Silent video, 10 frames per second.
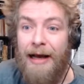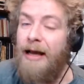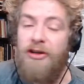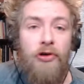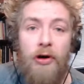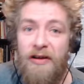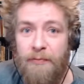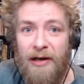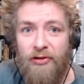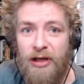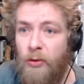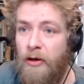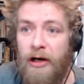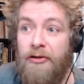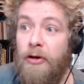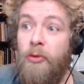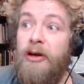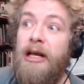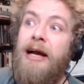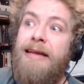You're not a spreadsheet warrior. Don't
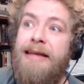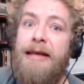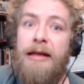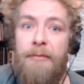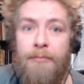worry, I did it.